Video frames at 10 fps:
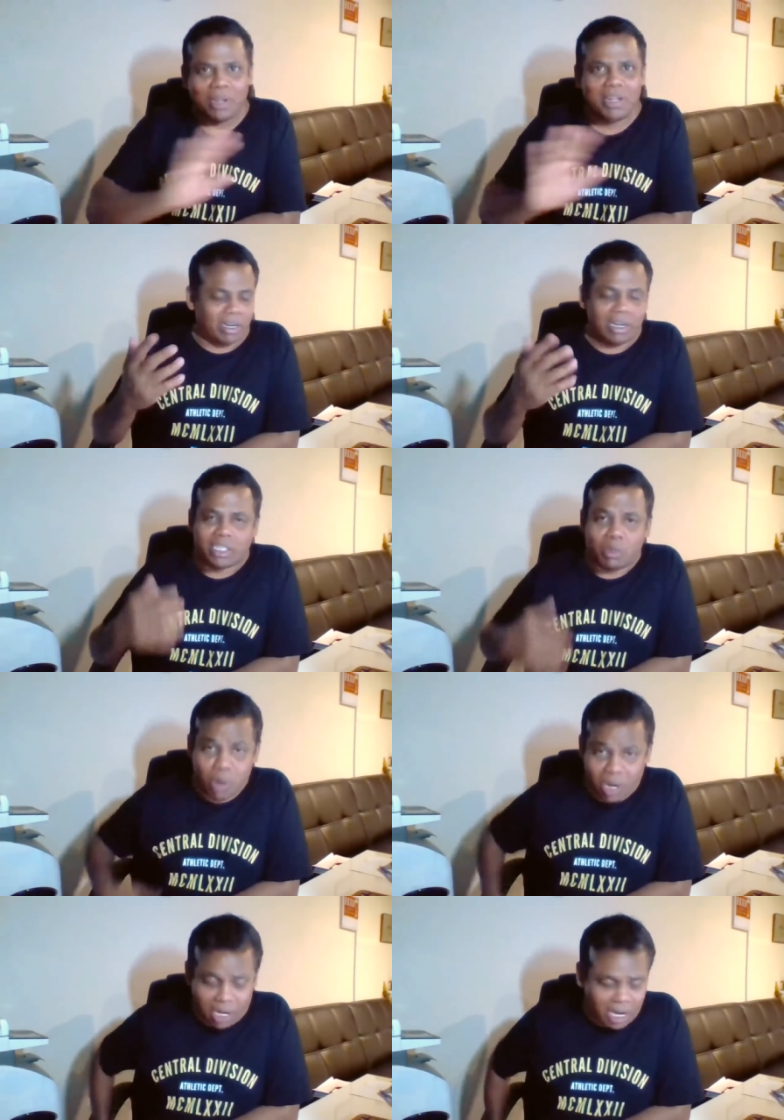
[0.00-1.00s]
But it doesn't
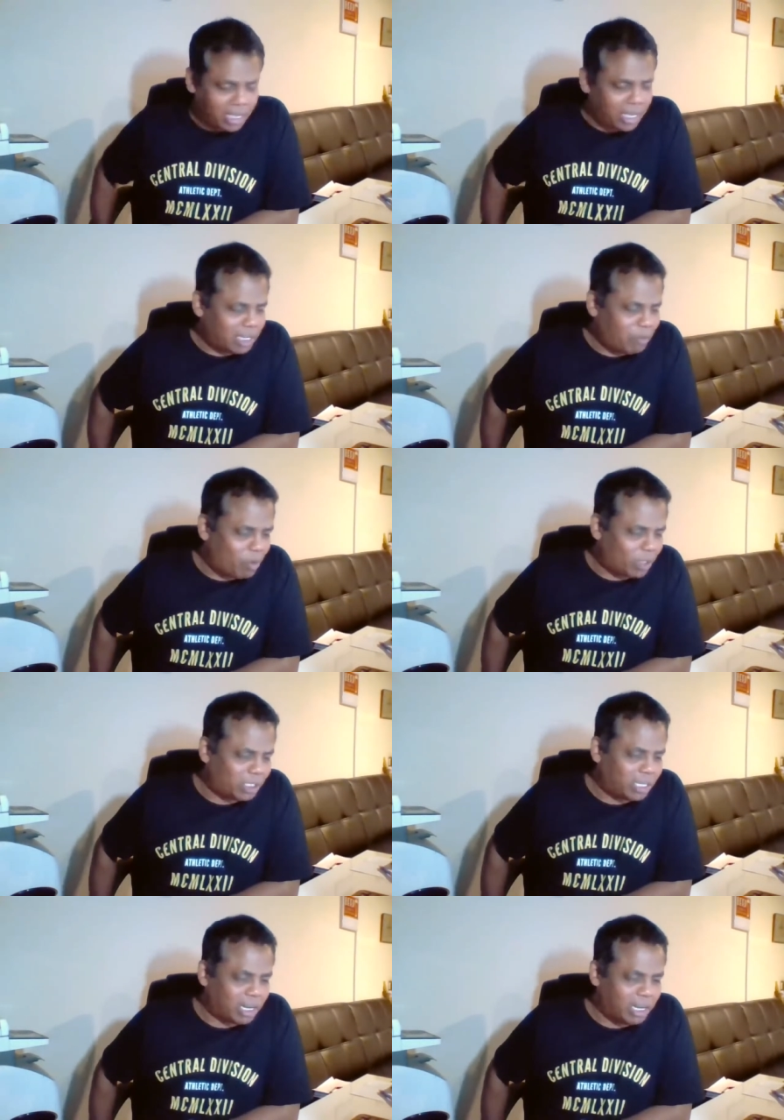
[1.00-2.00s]
work like that,
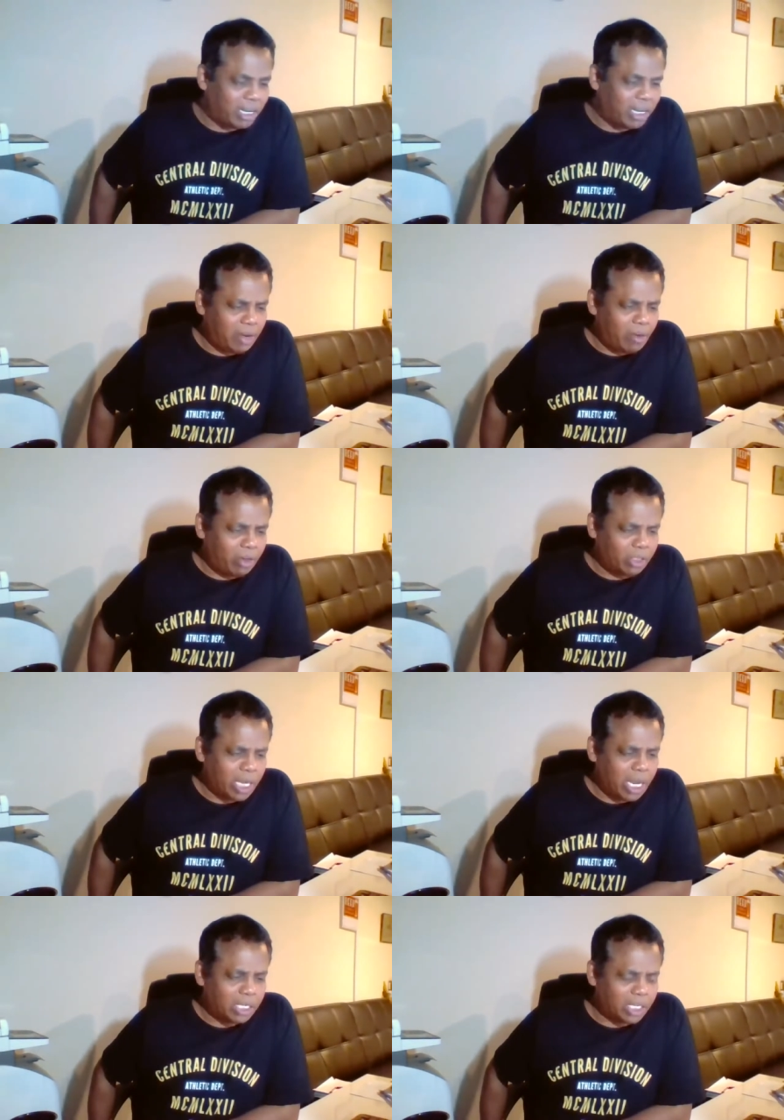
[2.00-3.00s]
unfortunately. And you're
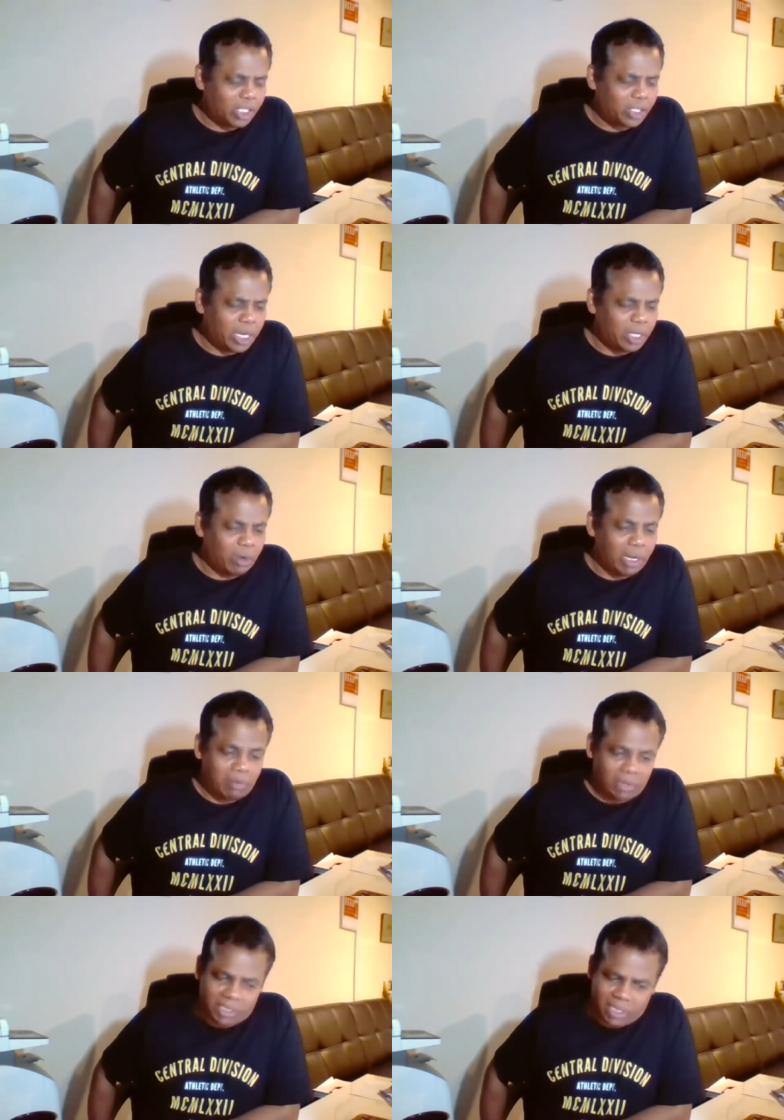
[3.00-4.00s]
also asking, should I do
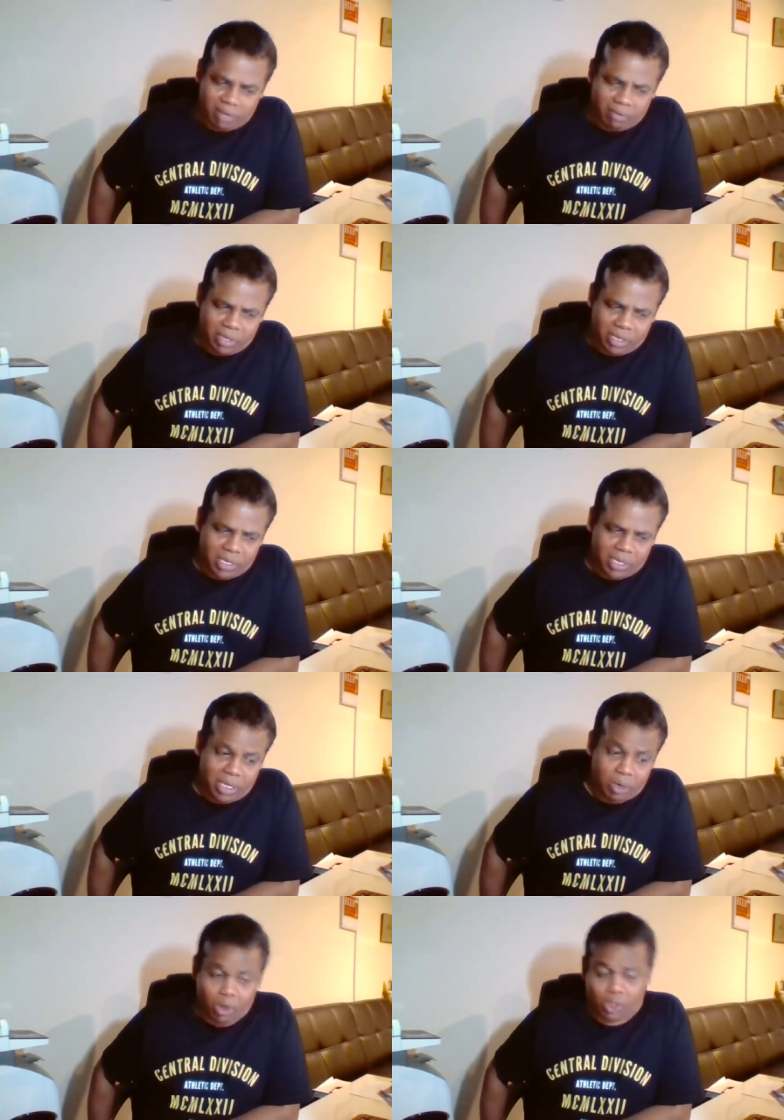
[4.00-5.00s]
level
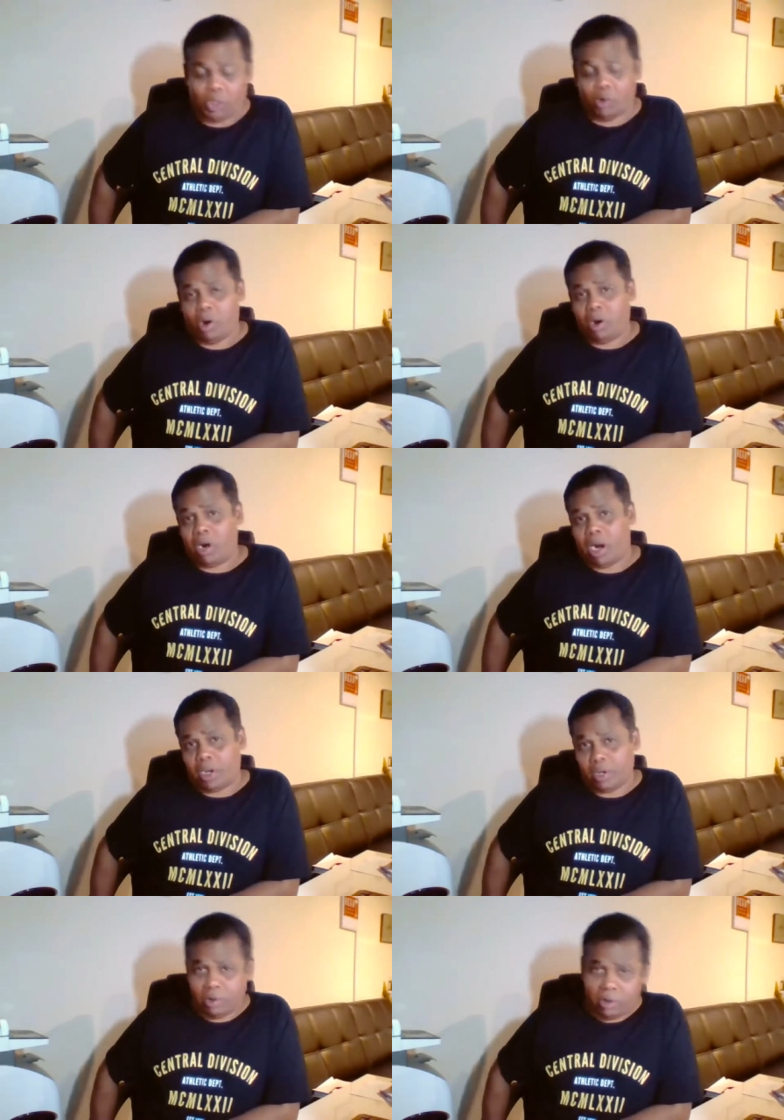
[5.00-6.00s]
7? Not sure. Are
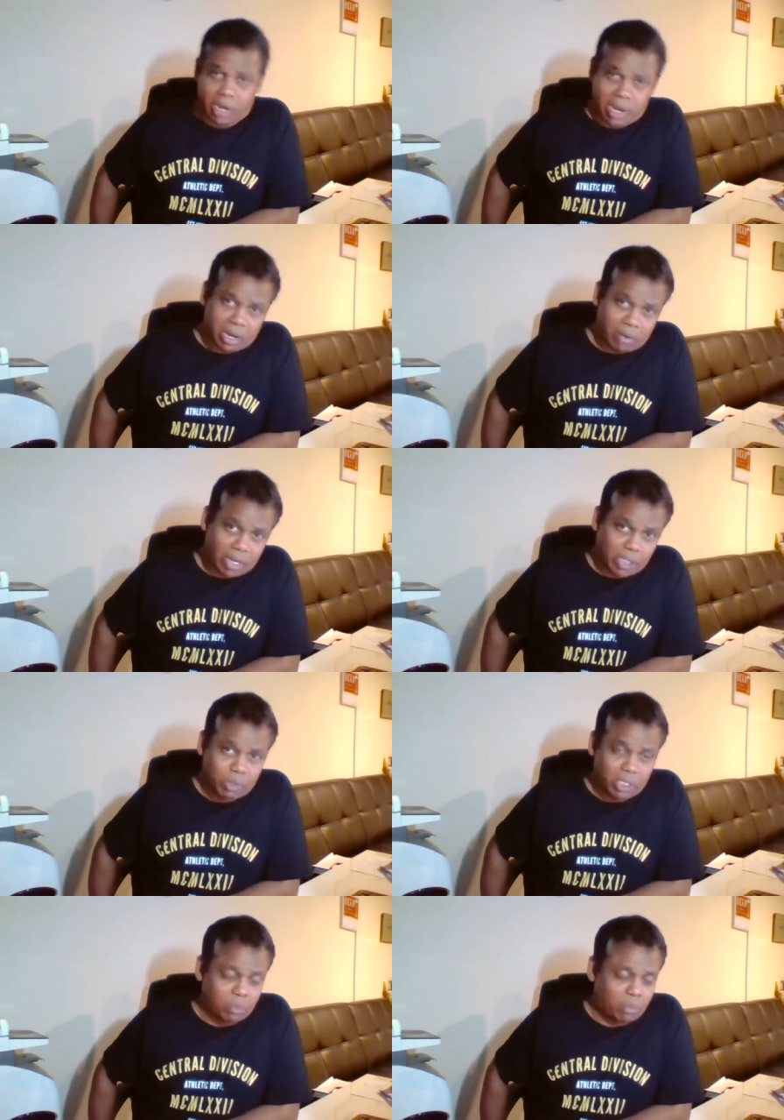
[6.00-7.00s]
you looking at a
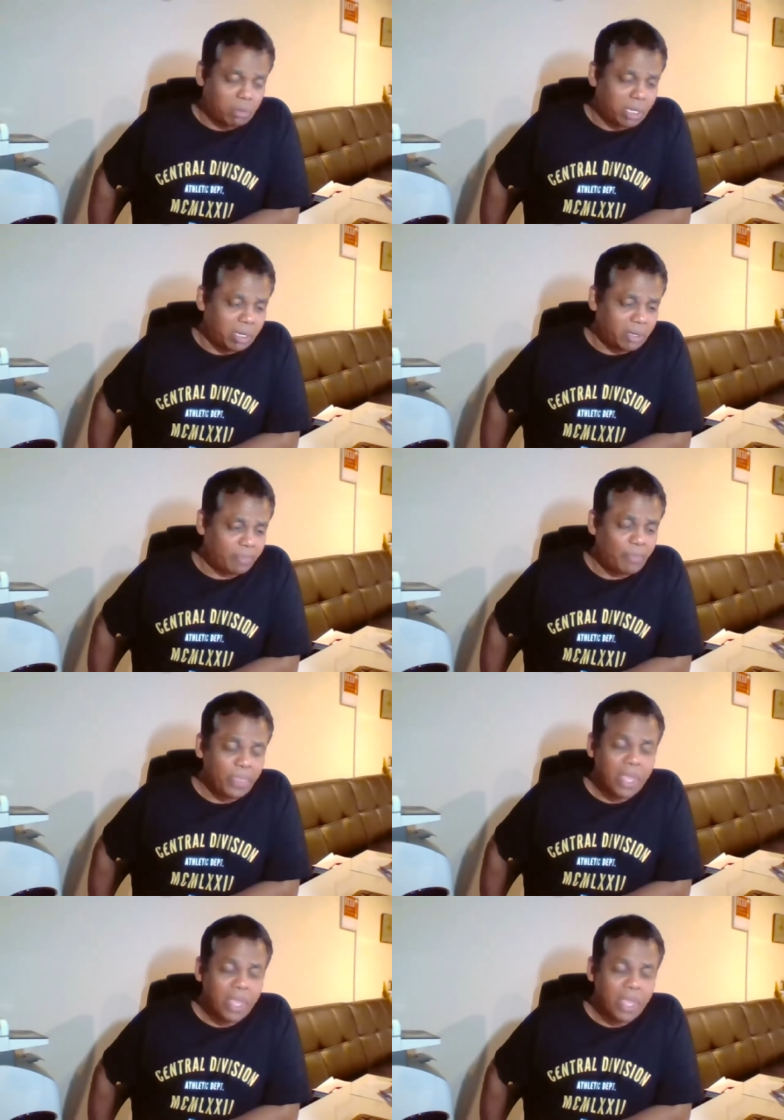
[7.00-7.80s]
graduate diploma?